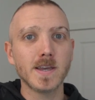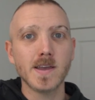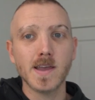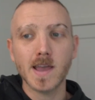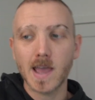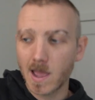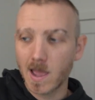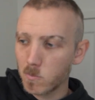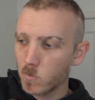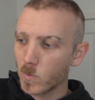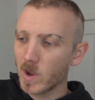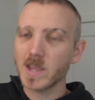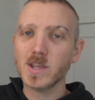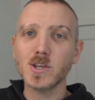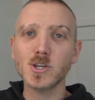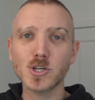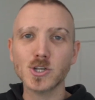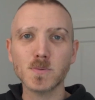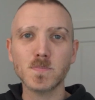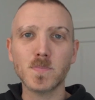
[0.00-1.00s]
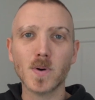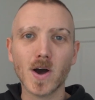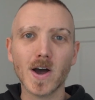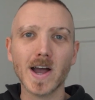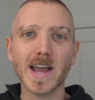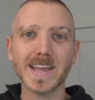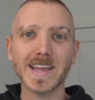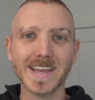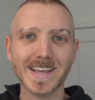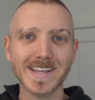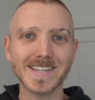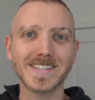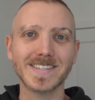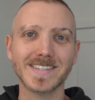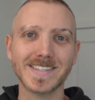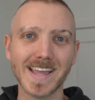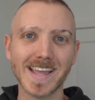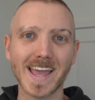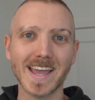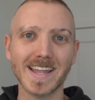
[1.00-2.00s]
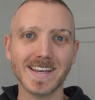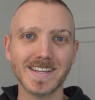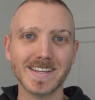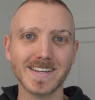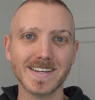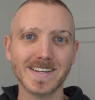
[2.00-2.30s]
and where you should buy instead.